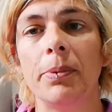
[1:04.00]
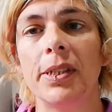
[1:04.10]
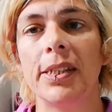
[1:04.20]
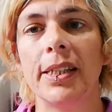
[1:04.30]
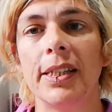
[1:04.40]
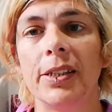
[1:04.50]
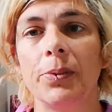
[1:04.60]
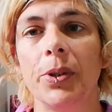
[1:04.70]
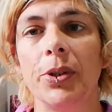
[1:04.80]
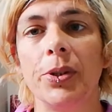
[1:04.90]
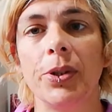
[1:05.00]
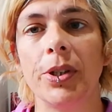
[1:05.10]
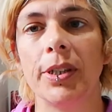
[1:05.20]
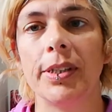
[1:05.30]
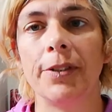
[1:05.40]
to see this when you look
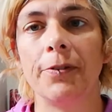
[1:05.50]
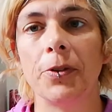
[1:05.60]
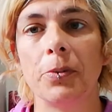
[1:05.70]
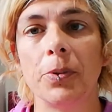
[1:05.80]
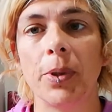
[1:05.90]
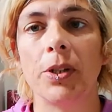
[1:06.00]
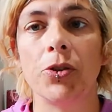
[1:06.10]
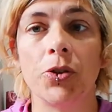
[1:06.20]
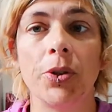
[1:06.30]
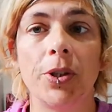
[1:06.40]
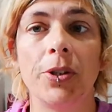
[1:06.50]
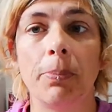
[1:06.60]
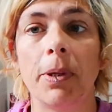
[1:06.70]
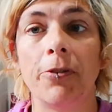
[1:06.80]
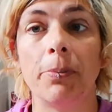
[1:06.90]
at the difference between a shoe that you
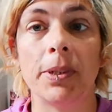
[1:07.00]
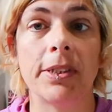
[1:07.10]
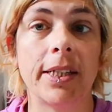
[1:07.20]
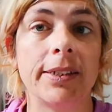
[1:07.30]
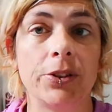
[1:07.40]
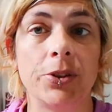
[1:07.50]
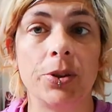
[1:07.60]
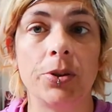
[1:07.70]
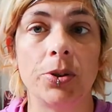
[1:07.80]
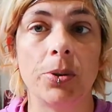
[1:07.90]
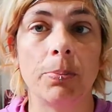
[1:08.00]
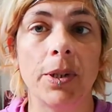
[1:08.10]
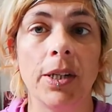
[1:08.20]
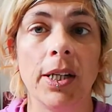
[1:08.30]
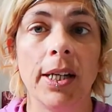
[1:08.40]
buy from a standard shoe shop
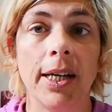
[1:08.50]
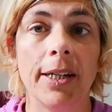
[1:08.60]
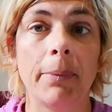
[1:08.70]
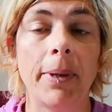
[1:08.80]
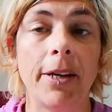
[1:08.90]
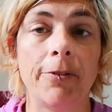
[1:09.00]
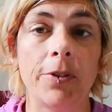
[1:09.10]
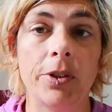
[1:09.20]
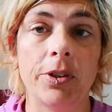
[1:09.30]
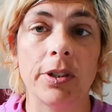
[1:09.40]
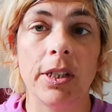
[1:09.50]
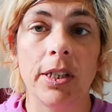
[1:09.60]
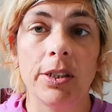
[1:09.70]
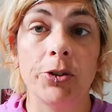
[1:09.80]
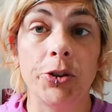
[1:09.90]
and a barefoot
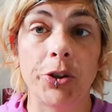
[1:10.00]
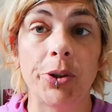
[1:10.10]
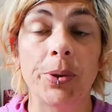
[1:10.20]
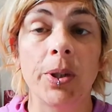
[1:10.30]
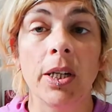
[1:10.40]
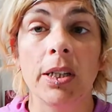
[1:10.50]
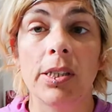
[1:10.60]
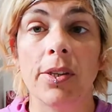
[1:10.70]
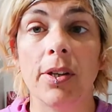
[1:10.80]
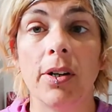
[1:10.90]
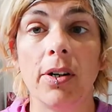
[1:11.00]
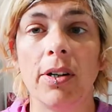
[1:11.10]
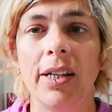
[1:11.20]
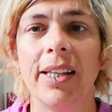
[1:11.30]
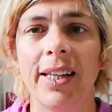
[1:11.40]
shoe. To the
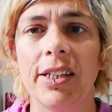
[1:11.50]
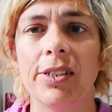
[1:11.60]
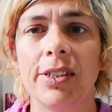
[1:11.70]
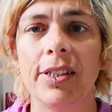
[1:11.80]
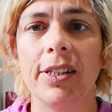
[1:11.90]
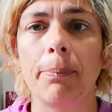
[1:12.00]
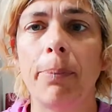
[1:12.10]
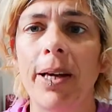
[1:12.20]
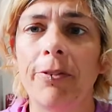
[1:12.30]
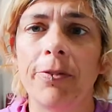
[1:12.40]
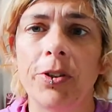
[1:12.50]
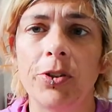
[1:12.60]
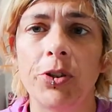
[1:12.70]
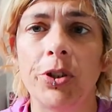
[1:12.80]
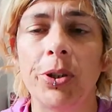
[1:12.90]
eye, the barefoot
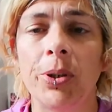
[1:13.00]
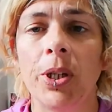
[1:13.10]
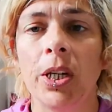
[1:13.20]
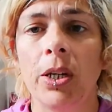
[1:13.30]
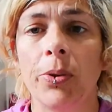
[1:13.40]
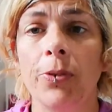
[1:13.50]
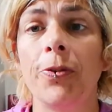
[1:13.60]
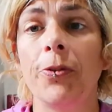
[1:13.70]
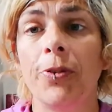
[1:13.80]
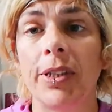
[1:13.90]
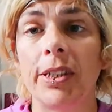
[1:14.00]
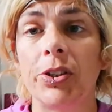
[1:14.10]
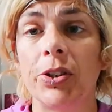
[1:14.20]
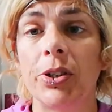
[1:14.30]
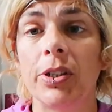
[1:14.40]
shoe, the foot friendly
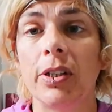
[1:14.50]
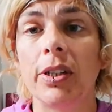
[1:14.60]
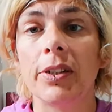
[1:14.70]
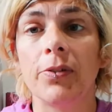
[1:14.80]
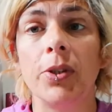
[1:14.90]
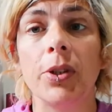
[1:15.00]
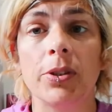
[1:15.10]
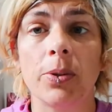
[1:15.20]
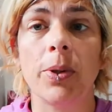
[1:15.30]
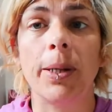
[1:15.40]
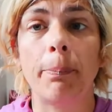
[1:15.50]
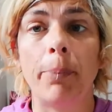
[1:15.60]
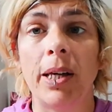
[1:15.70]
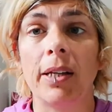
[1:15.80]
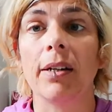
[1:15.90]
shoe, kind of looks quite
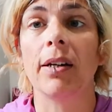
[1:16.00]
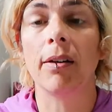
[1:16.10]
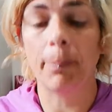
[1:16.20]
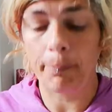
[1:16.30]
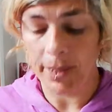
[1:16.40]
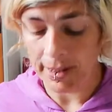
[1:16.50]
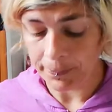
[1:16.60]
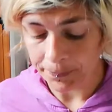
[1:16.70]
big and clumpy.